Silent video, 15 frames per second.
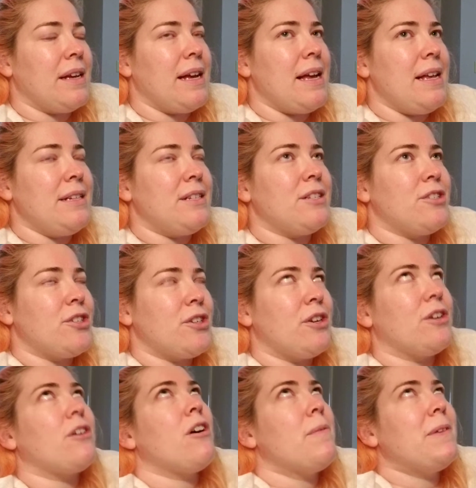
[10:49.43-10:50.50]
as the
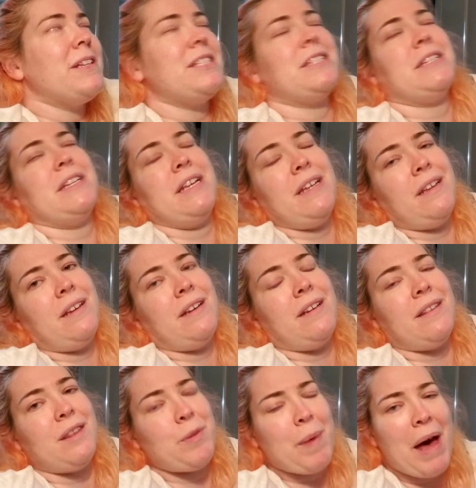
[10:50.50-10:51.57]
sugar caramelizes
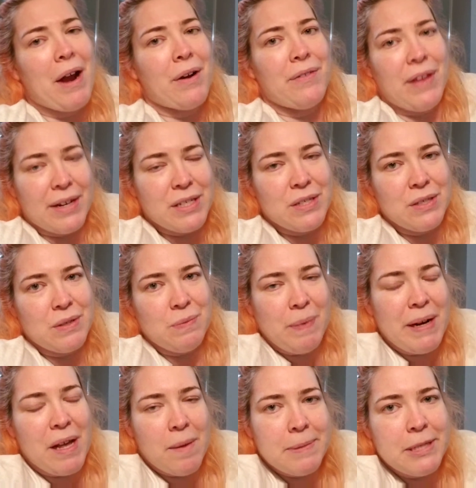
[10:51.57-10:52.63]
in the batter, that's
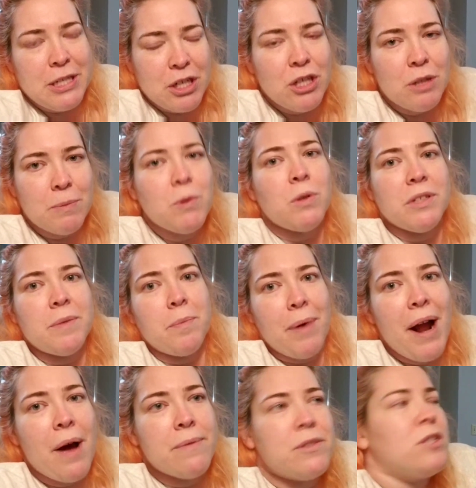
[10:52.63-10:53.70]
what helps to turn them golden
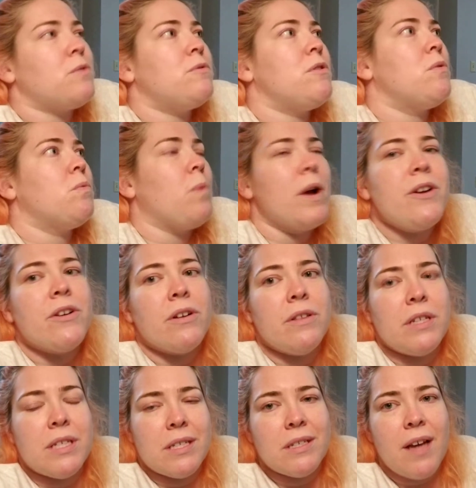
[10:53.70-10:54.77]
brown. So no wonder
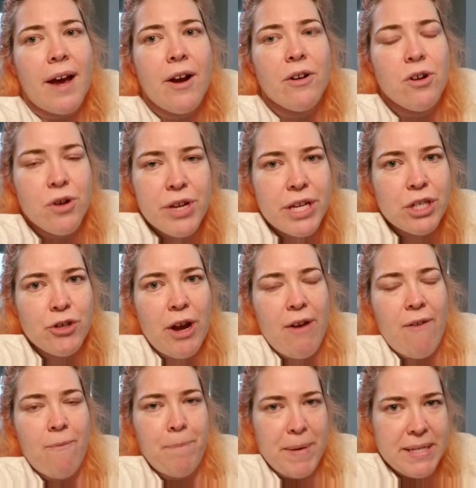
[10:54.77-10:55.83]
this entire cookie tray
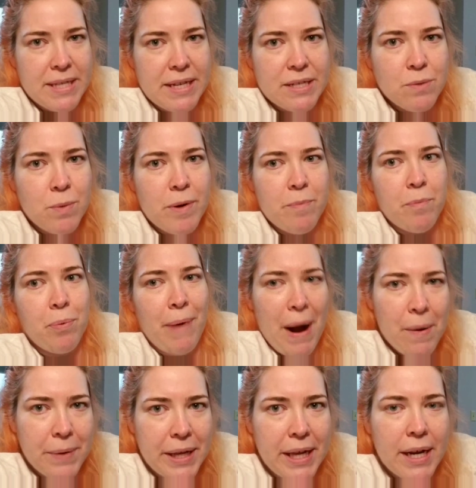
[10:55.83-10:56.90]
of biscuits weren't
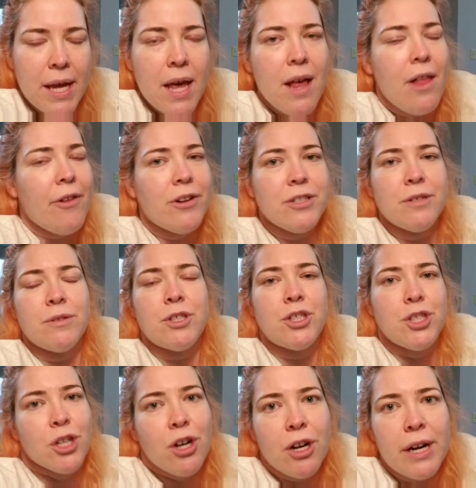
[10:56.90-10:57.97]
browning. There's no
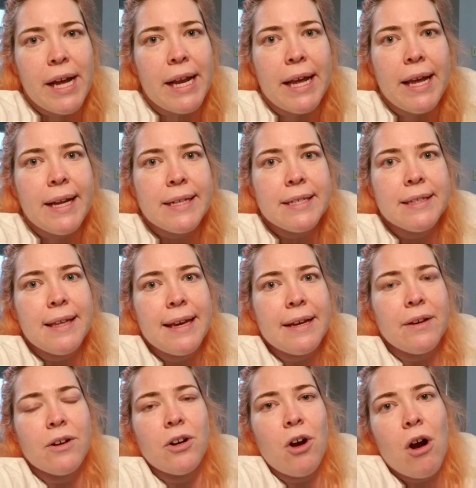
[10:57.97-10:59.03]
sugar in it to
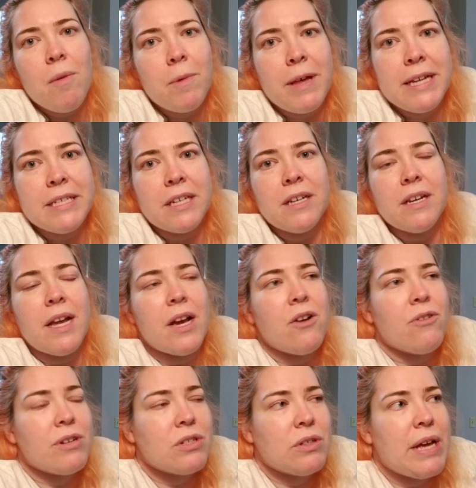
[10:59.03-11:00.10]
like caramelize and
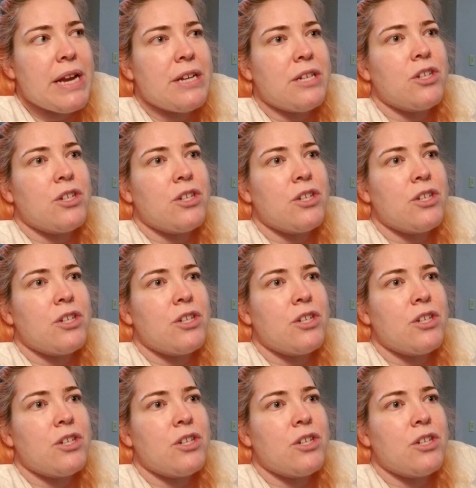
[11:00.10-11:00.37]
crystal and